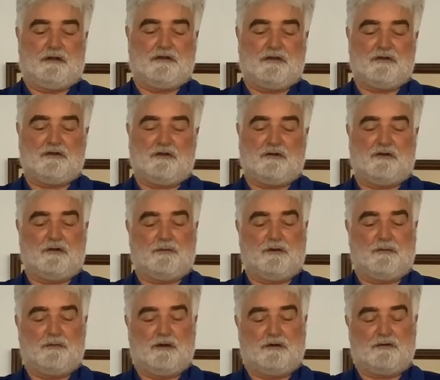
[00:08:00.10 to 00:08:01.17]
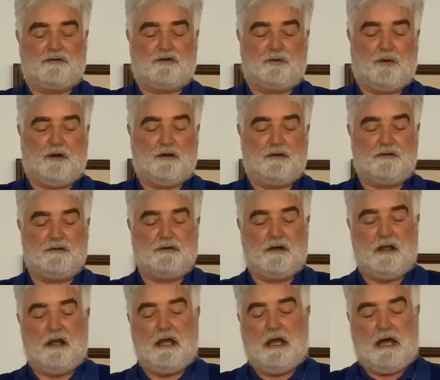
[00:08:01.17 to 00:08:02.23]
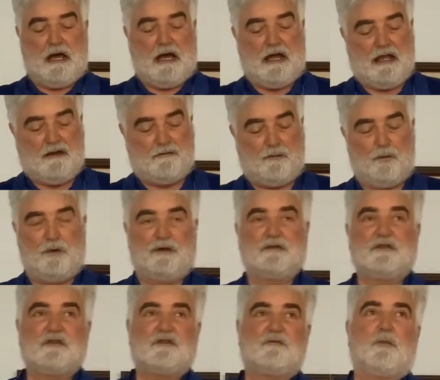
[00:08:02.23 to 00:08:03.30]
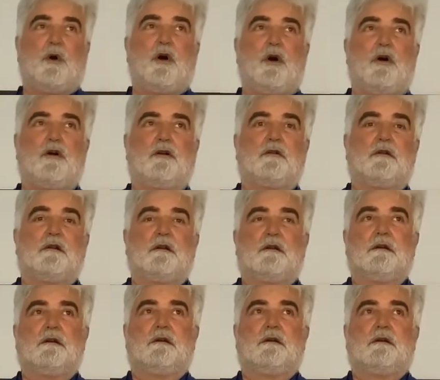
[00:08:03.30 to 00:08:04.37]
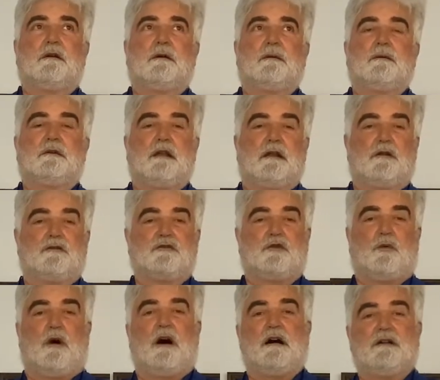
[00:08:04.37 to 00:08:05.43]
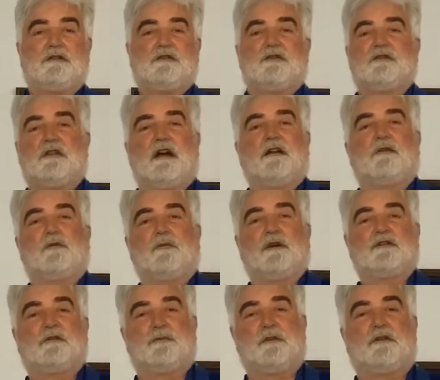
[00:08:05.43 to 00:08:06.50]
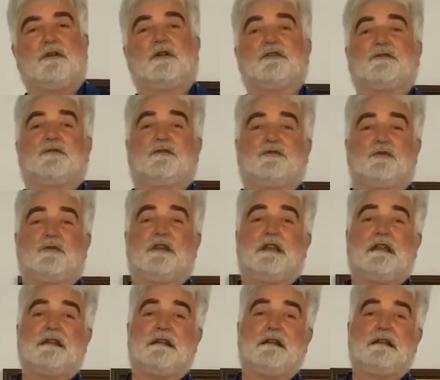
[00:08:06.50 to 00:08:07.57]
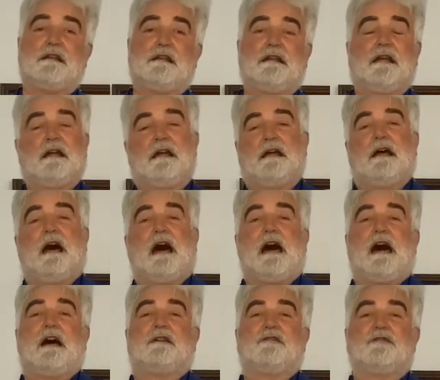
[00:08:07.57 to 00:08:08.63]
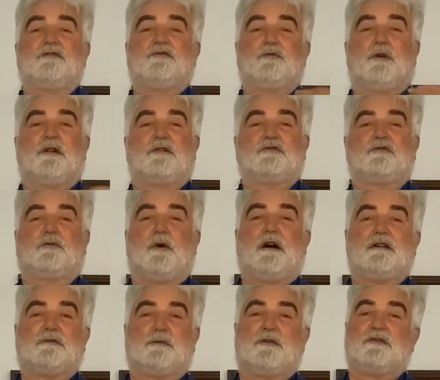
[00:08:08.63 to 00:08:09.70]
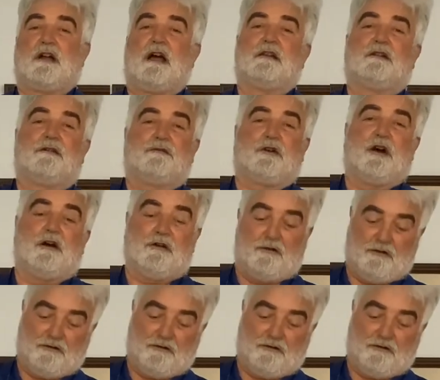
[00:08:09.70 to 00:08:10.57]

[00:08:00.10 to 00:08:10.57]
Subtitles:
inches or a little bit bigger squares. I have 1 small yellow squash. Now the recipe calls for zucchini. I used yellow squash because I love color.